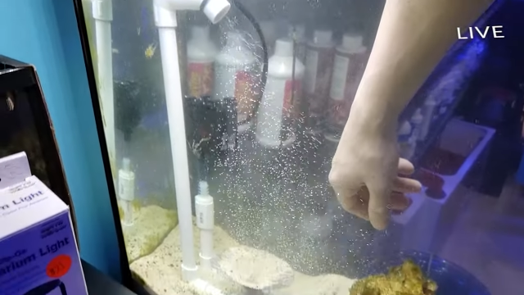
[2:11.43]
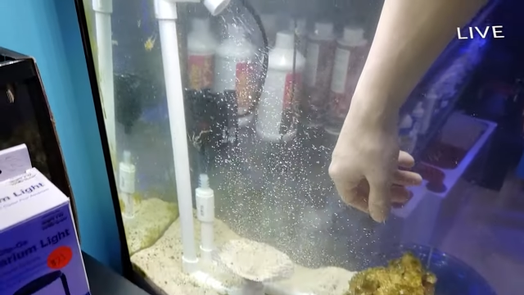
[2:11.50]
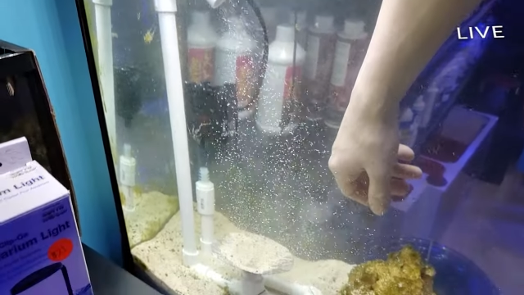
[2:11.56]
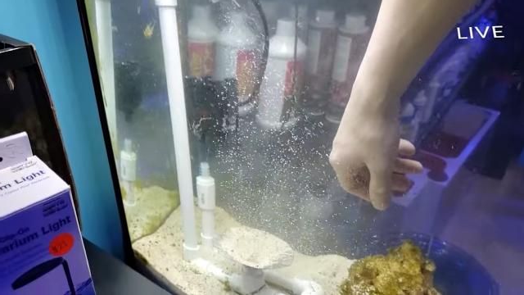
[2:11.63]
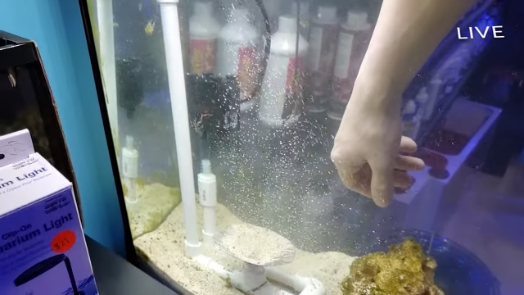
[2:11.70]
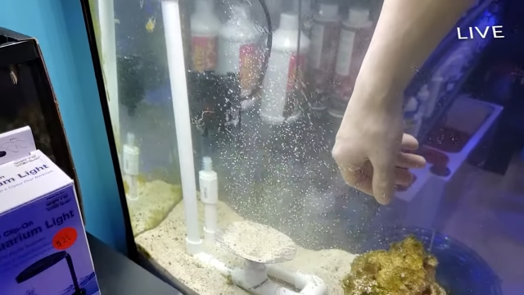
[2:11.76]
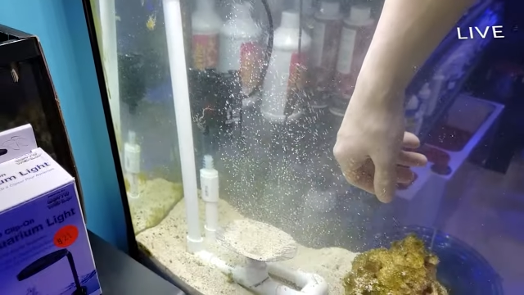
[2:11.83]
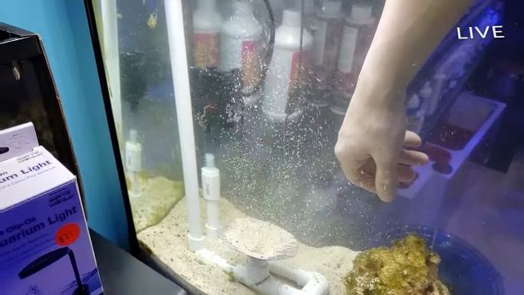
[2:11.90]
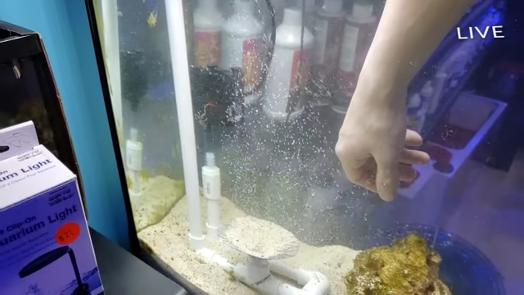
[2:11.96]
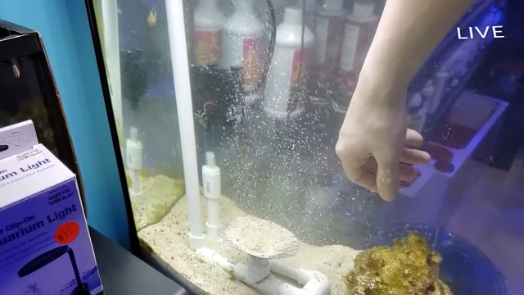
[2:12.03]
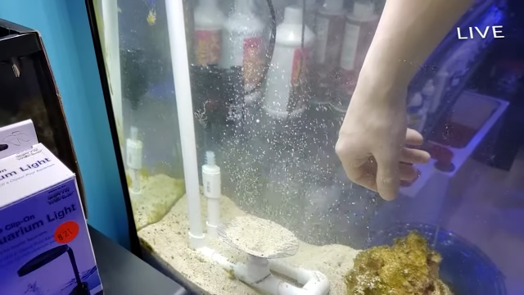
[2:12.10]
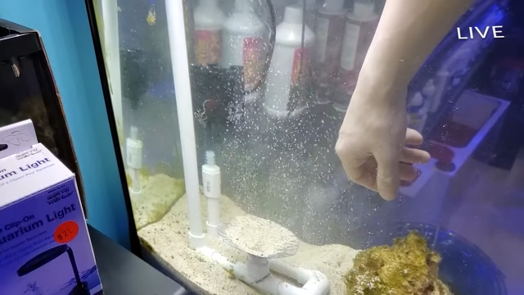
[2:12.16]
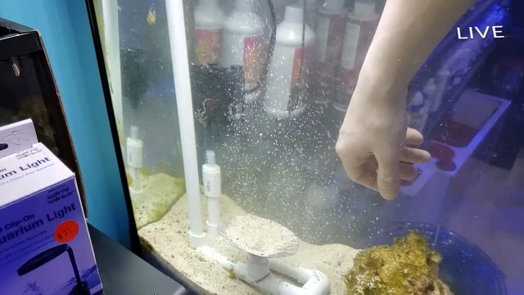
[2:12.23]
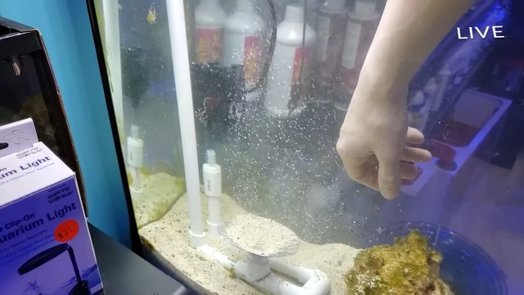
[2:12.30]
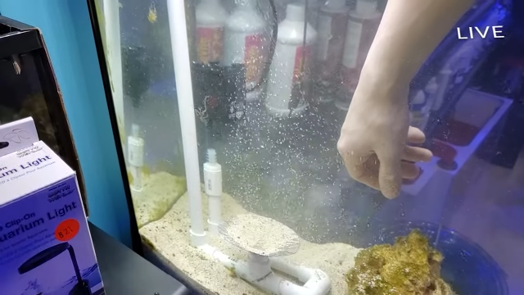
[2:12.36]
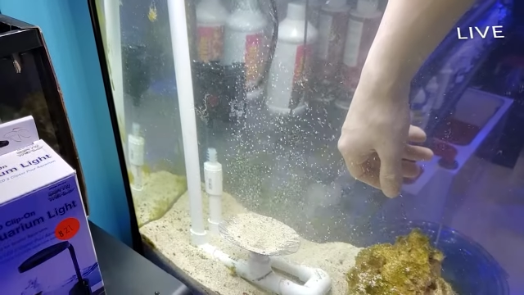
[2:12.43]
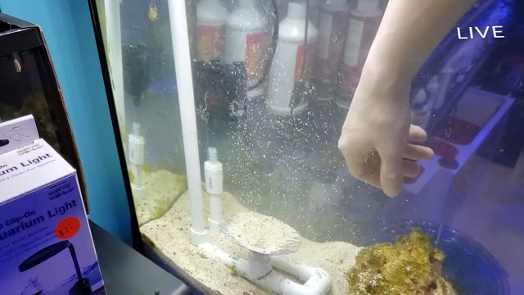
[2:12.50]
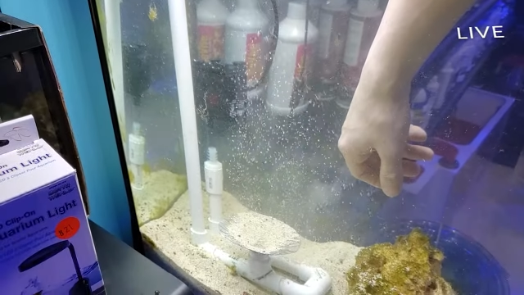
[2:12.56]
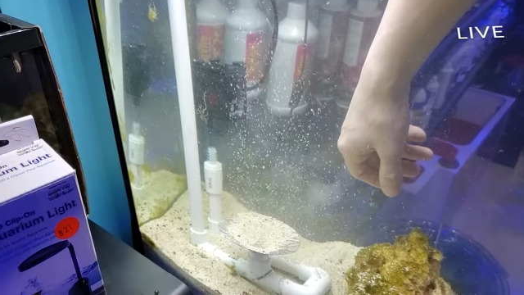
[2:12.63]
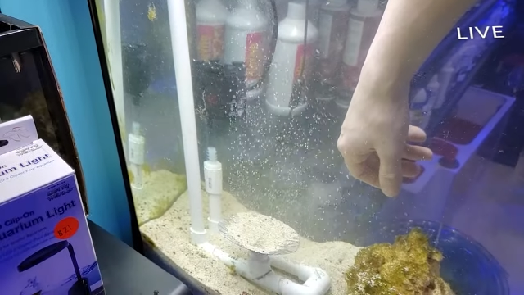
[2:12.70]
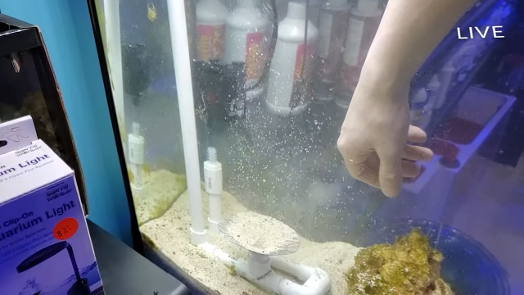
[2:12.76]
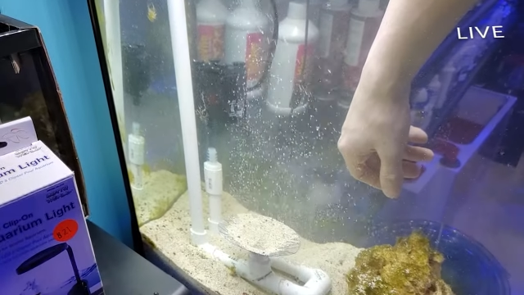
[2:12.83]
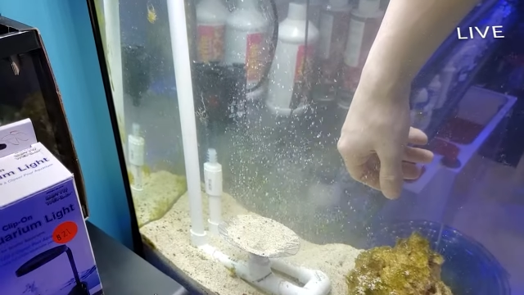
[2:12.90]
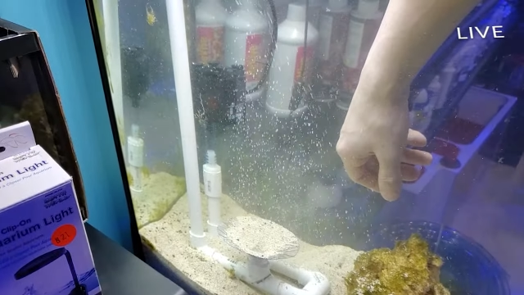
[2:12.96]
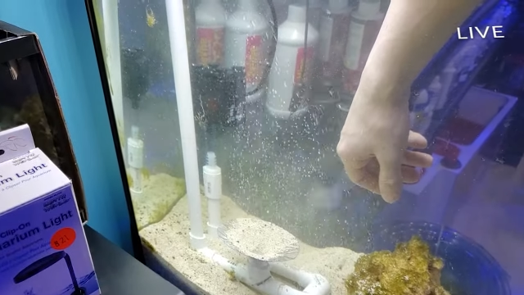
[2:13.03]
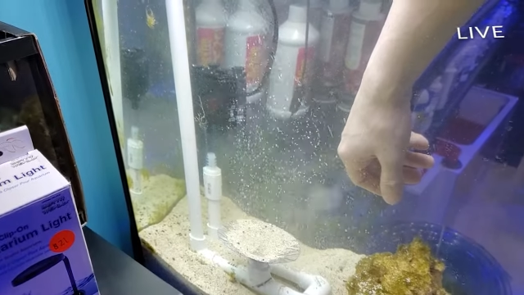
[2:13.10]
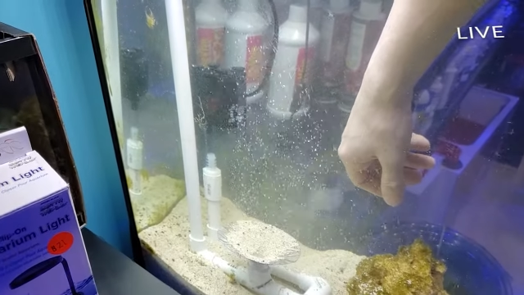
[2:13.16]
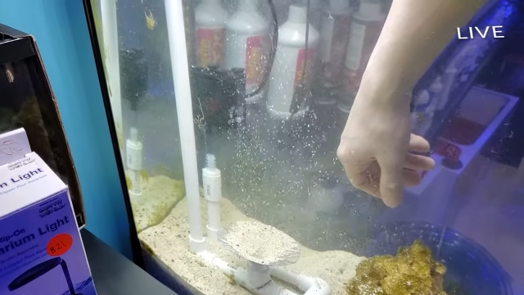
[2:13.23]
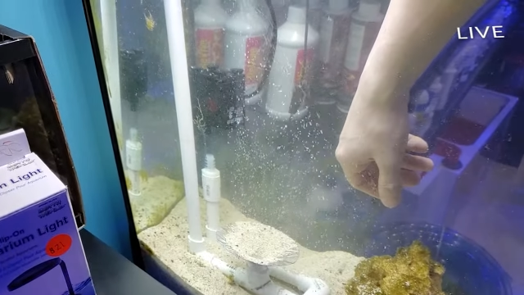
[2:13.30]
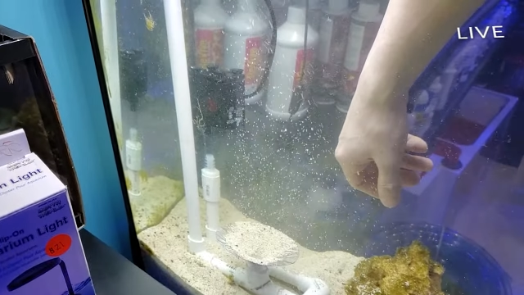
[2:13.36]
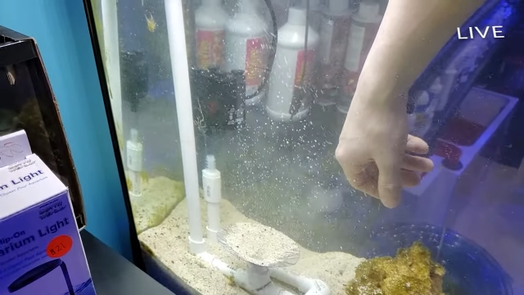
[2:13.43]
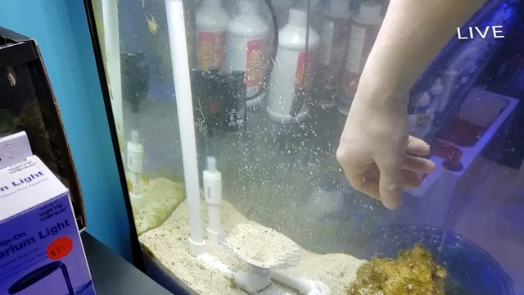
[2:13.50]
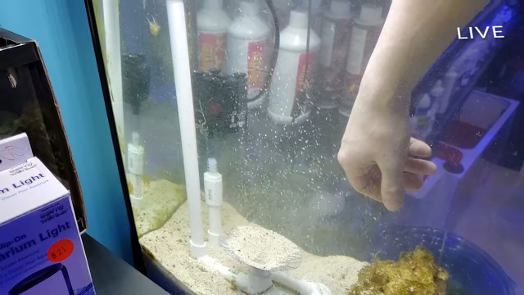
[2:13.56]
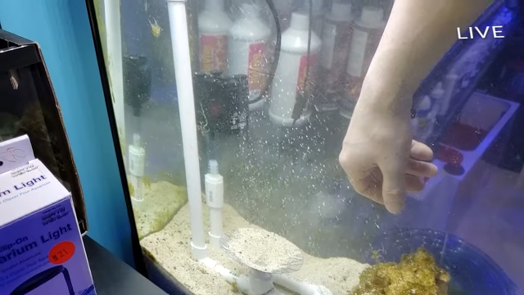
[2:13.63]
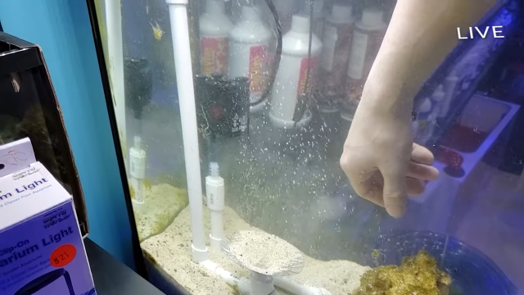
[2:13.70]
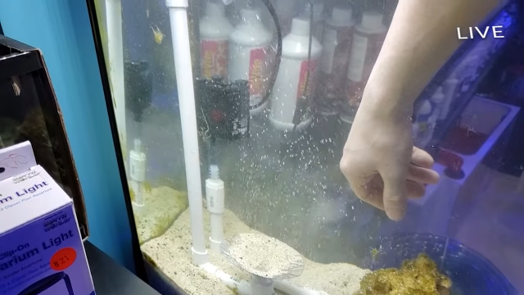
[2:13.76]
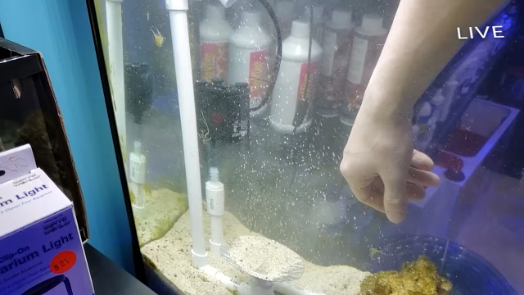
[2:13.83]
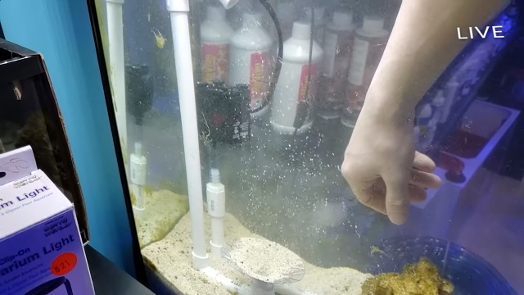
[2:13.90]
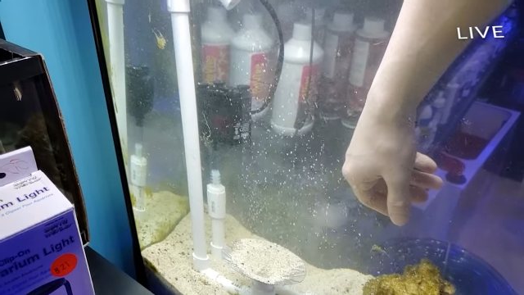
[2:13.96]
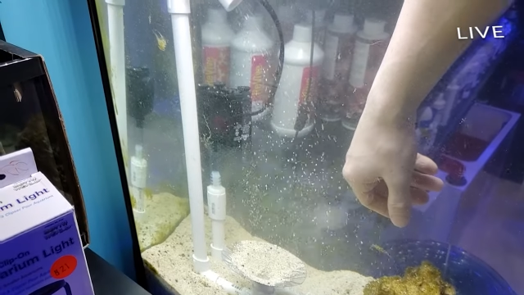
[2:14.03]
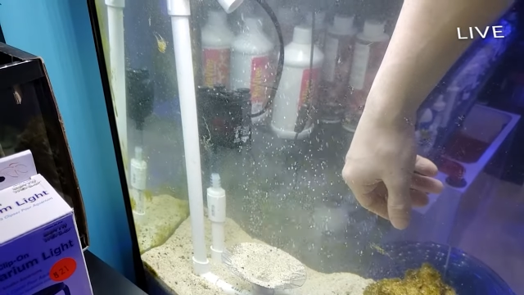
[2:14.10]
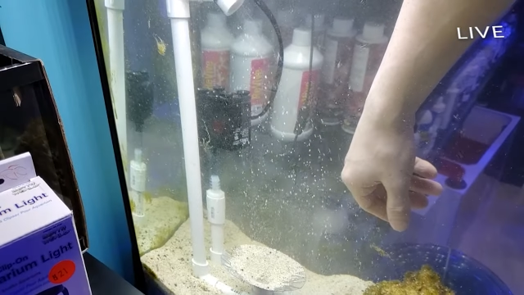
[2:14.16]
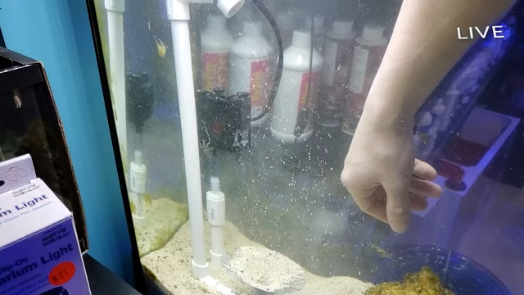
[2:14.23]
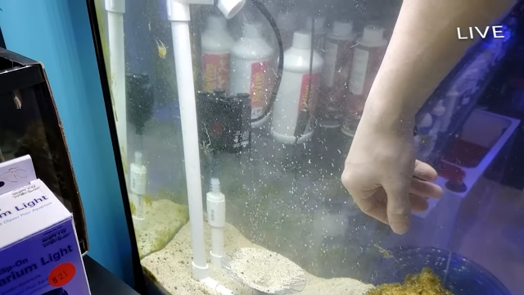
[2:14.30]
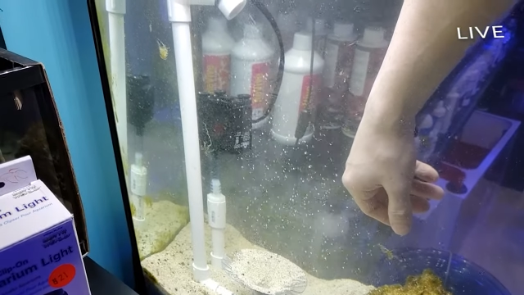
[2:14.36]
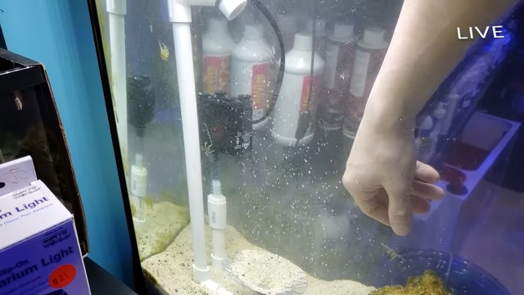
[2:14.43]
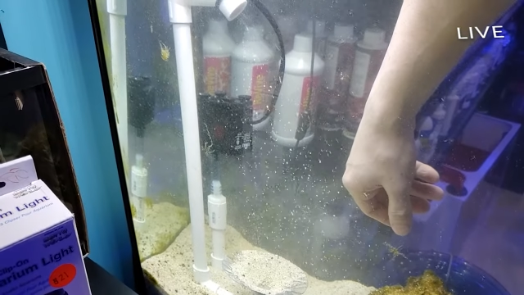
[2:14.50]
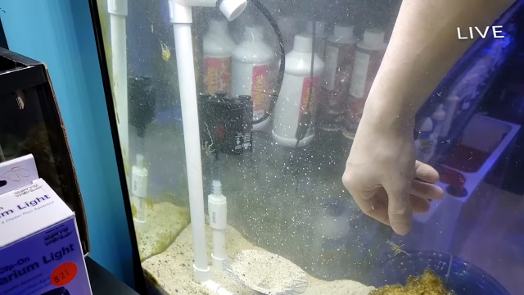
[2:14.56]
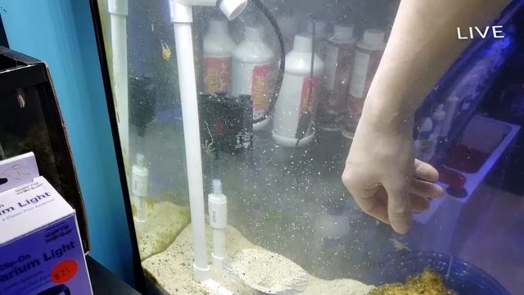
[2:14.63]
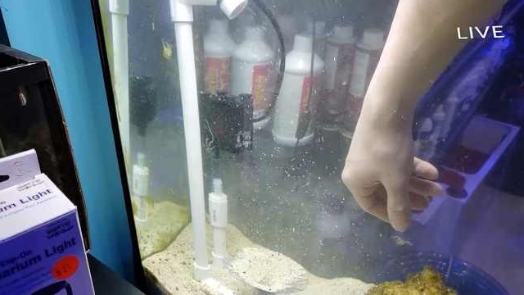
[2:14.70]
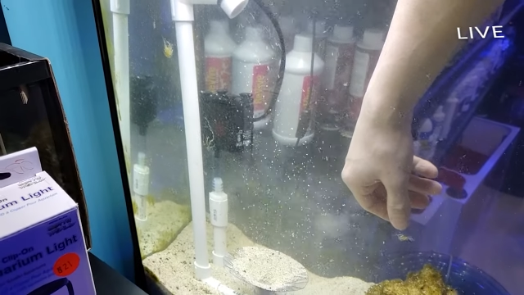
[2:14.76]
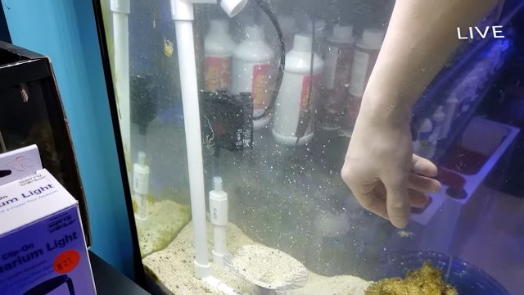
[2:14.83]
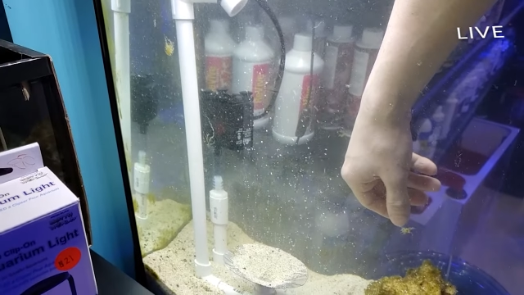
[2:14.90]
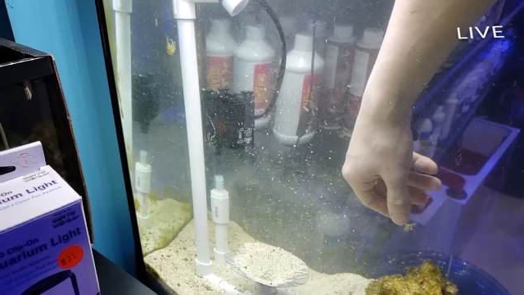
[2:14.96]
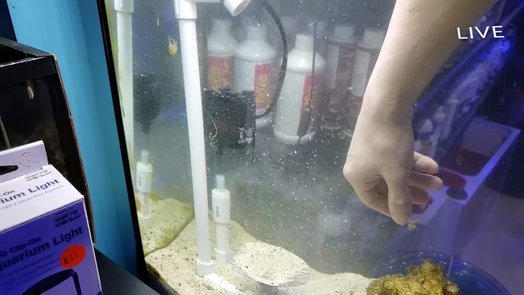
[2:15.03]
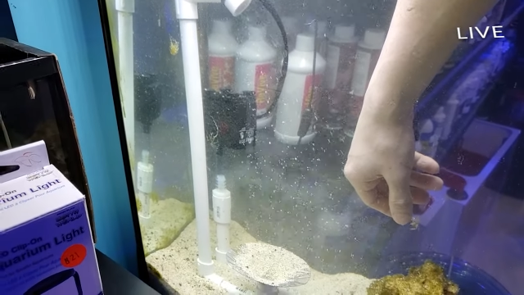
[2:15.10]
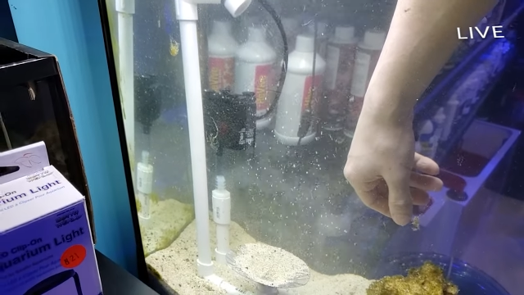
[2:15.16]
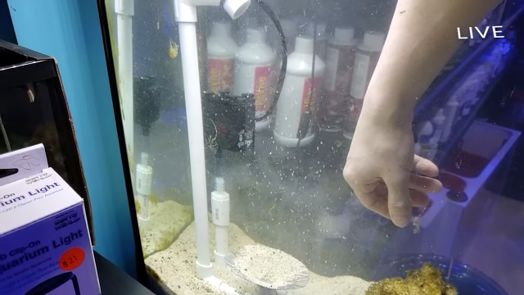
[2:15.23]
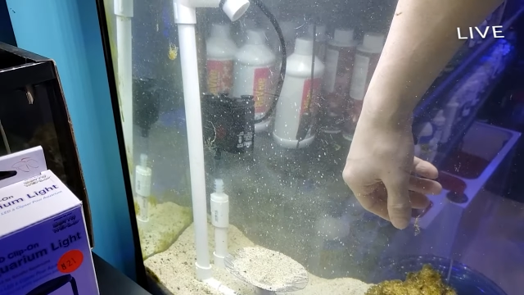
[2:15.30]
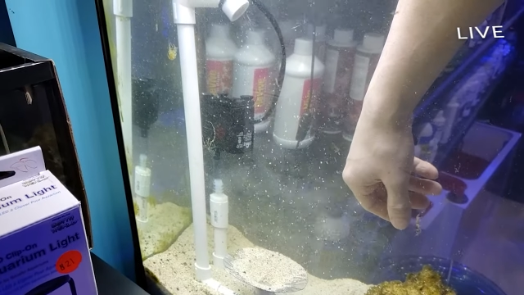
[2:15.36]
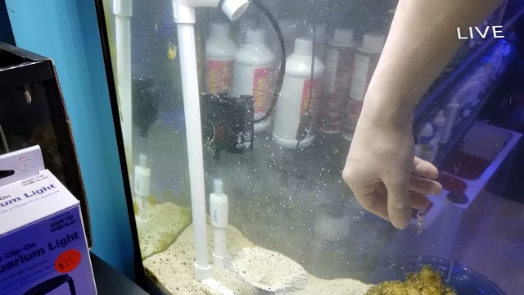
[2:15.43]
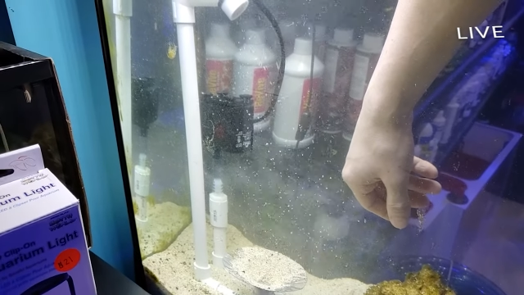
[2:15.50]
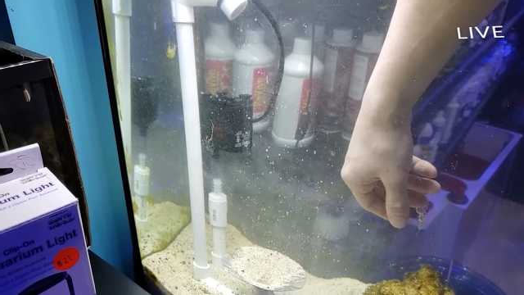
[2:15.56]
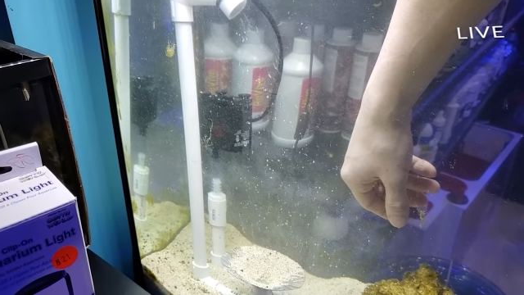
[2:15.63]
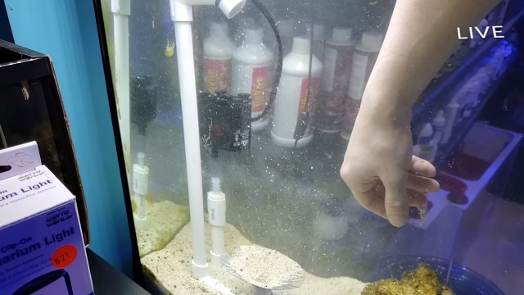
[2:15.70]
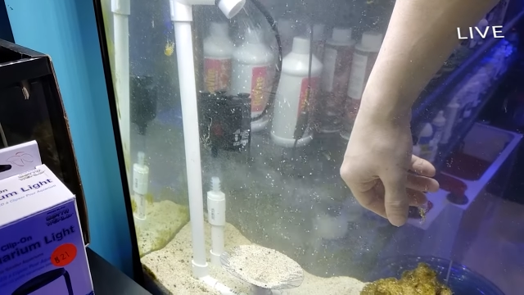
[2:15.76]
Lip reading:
(no speaker visible)